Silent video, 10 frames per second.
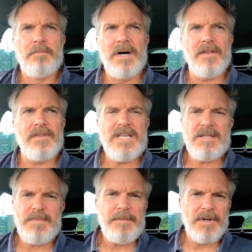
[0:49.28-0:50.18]
But
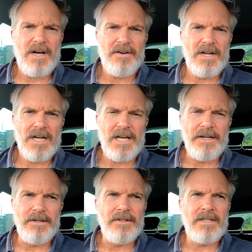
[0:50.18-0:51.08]
these people aren't
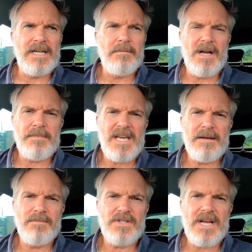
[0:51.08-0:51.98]
alone, and it might be
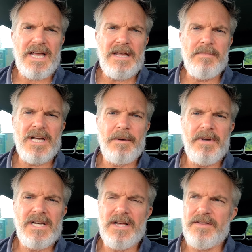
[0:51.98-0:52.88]
him today, but it could
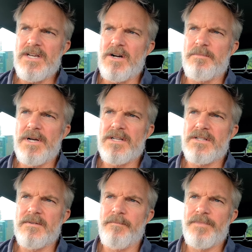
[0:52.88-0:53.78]
be another young
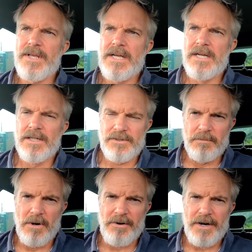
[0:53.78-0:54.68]
person
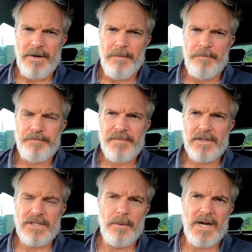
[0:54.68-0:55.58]
tomorrow.
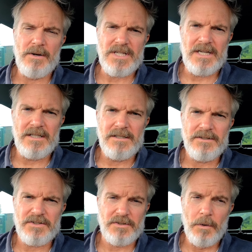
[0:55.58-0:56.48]
So when I was at
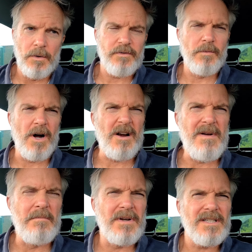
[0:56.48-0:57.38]
school, from what I
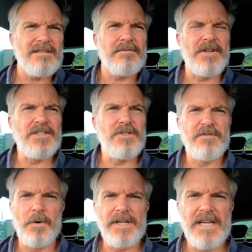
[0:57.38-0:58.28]
remember, 30 or
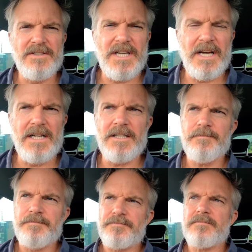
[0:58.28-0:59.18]
40 years ago now,
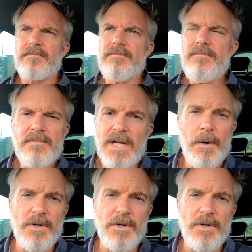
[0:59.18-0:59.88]
I